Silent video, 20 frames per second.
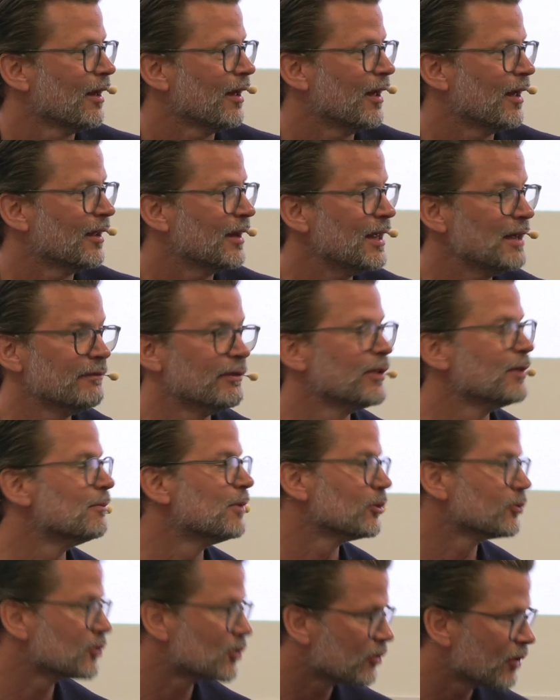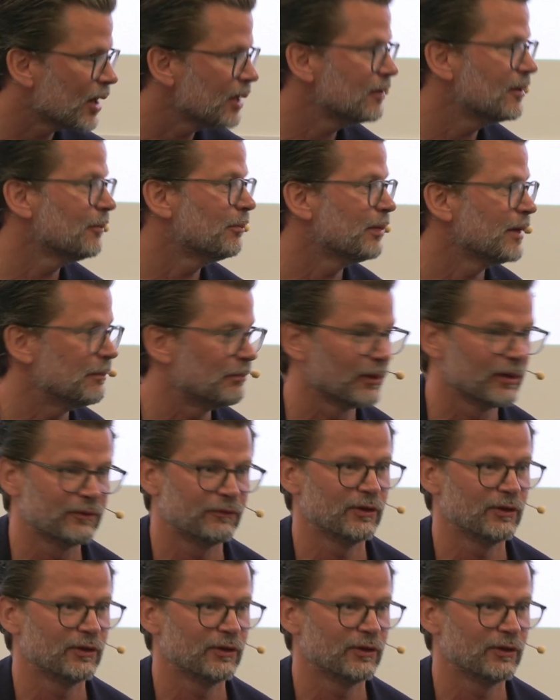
And even the most creative people,